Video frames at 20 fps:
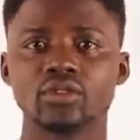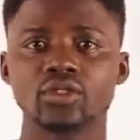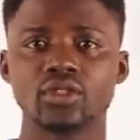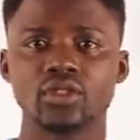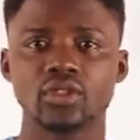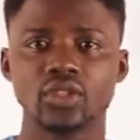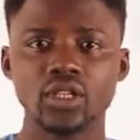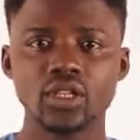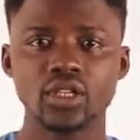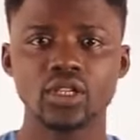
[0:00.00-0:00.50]

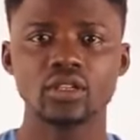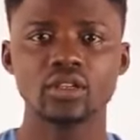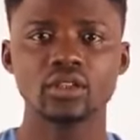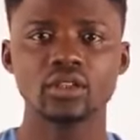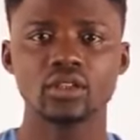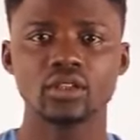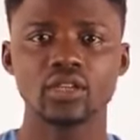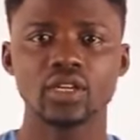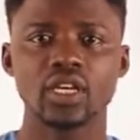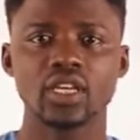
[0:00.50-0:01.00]
C.
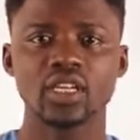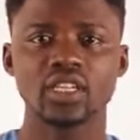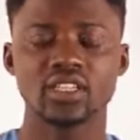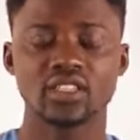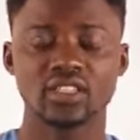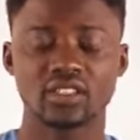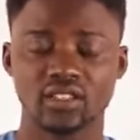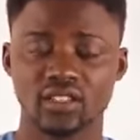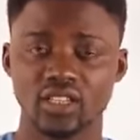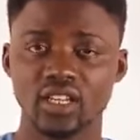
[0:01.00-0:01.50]

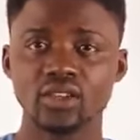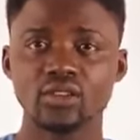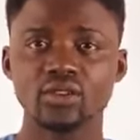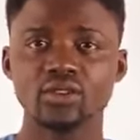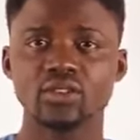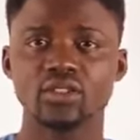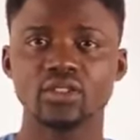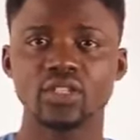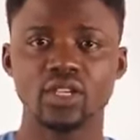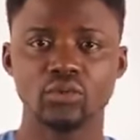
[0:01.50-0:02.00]

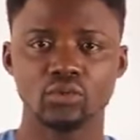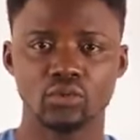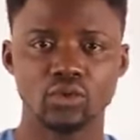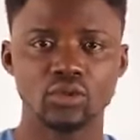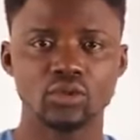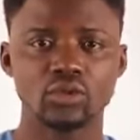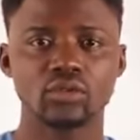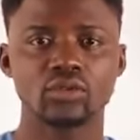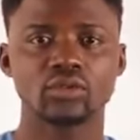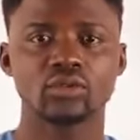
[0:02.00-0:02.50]
Sales day
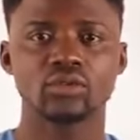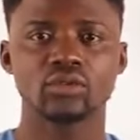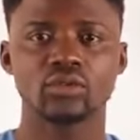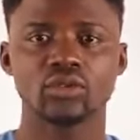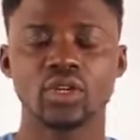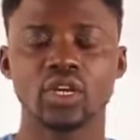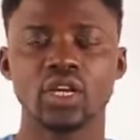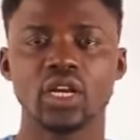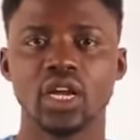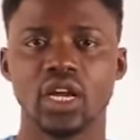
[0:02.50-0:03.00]
book,
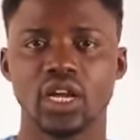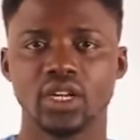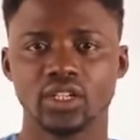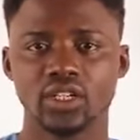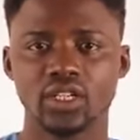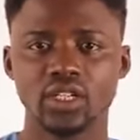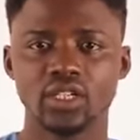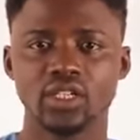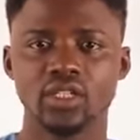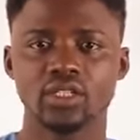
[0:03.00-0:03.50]
and
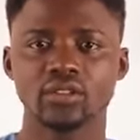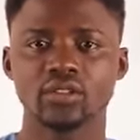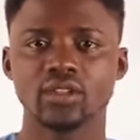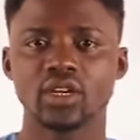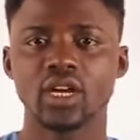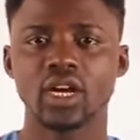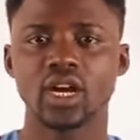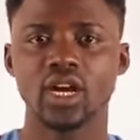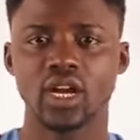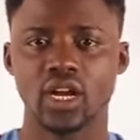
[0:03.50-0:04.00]
D.
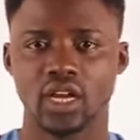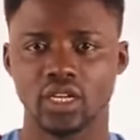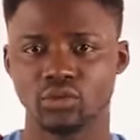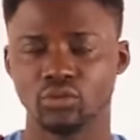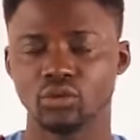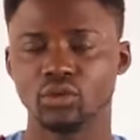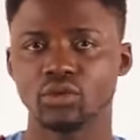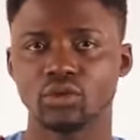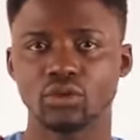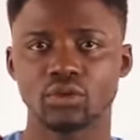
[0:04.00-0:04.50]
Cash
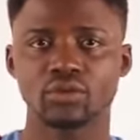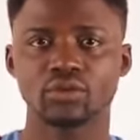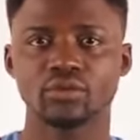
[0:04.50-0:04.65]
book.